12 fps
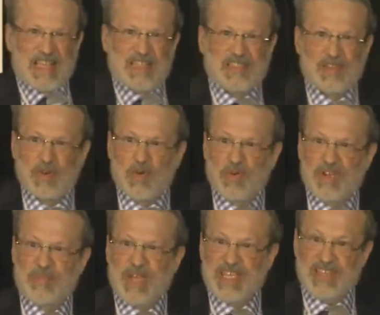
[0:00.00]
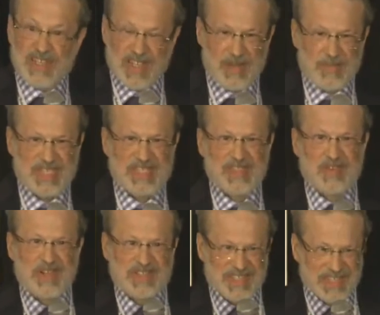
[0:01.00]
So when a patient comes into
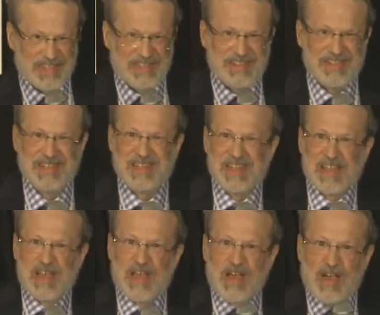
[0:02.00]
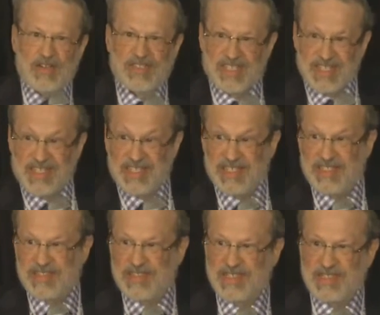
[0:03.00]
our center, our diligent
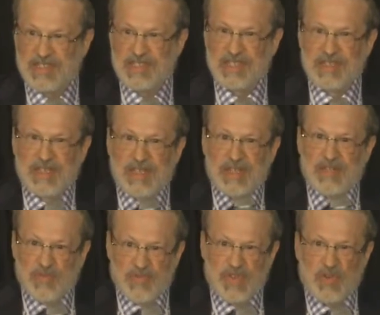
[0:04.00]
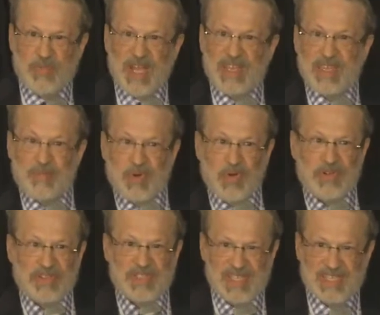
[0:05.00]
nurses review many
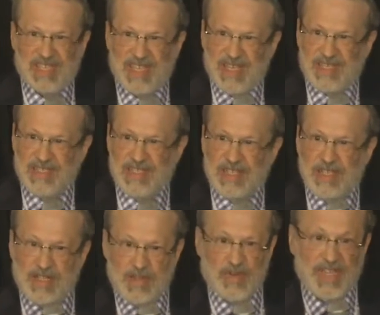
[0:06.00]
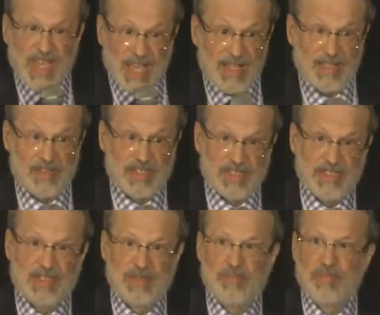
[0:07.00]
important details, including
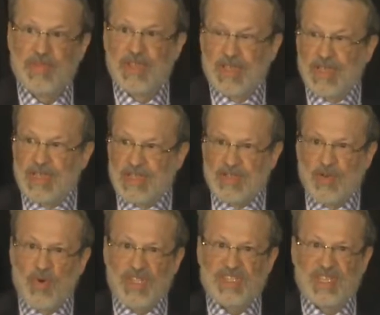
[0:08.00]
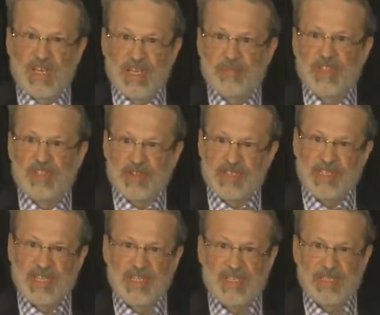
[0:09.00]
allergies. So one time, the nurse
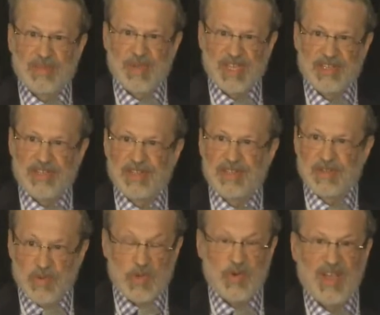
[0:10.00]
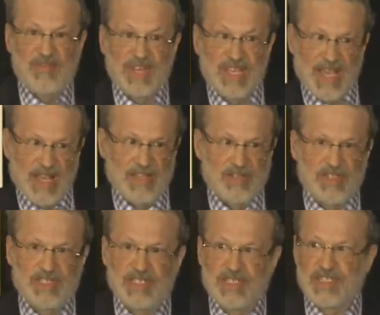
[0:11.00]
said to the patient, "Do you have any
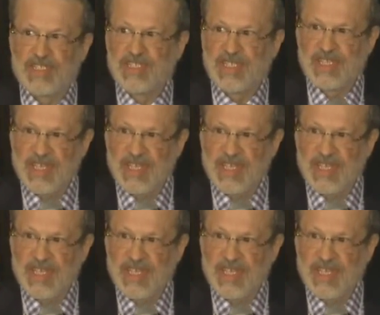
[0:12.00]
allergies?" And she said,